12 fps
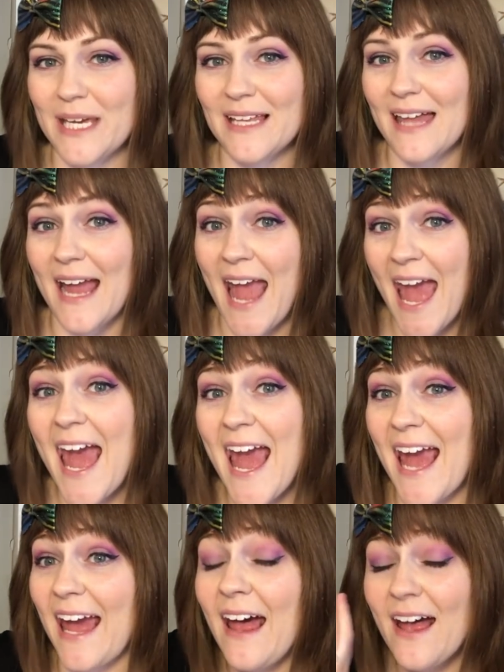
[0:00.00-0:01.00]
being like,
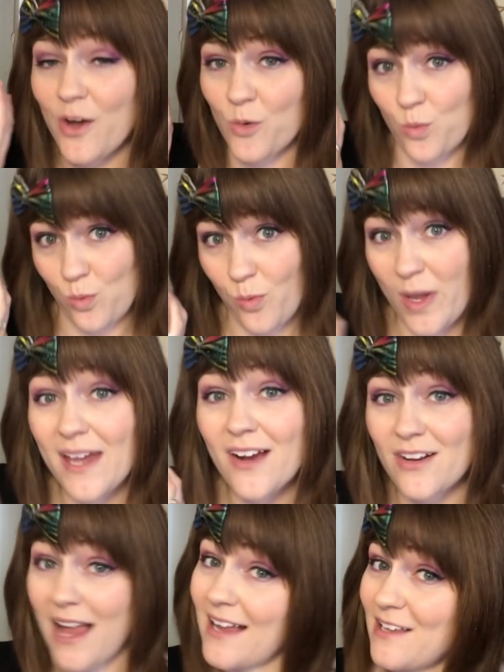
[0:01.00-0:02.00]
hey, we
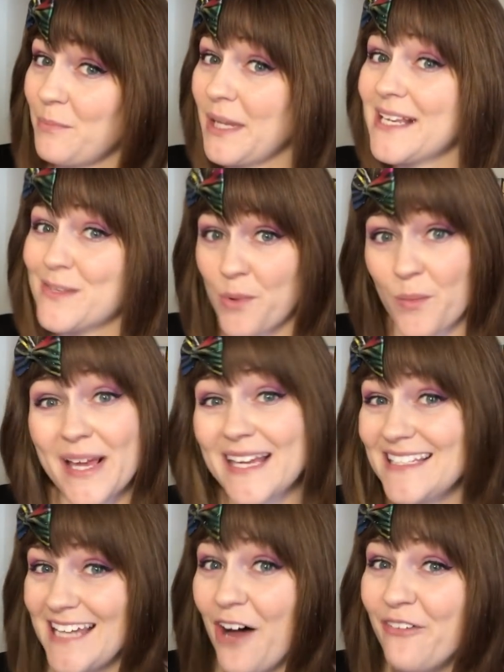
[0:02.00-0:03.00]
are not in a place where we
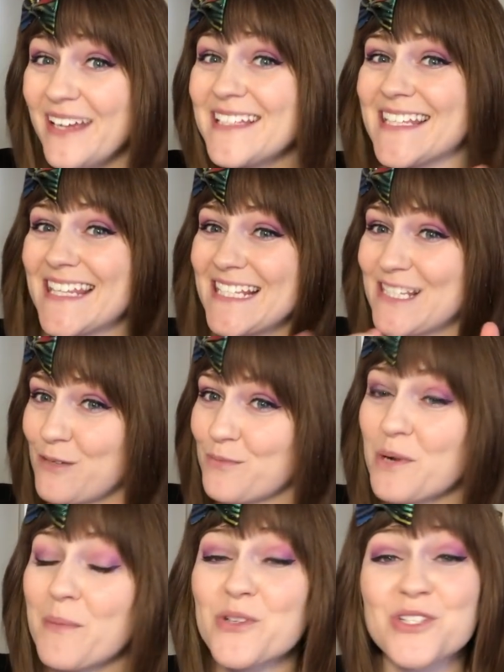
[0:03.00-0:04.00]
can delve into this
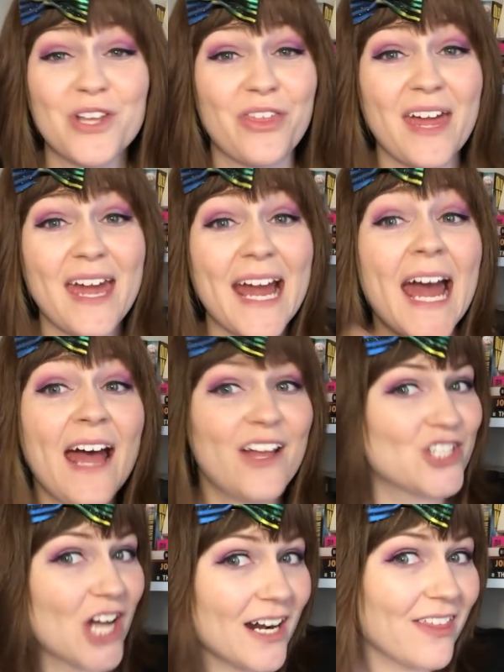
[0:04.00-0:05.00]
super emotional thing.
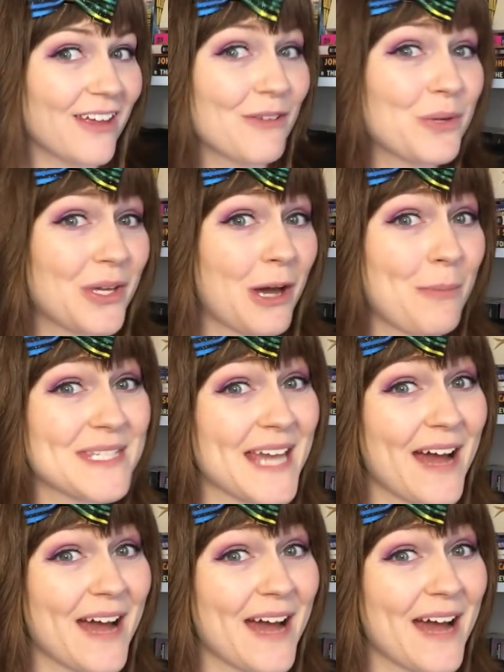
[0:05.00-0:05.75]
Jonathan, will you help us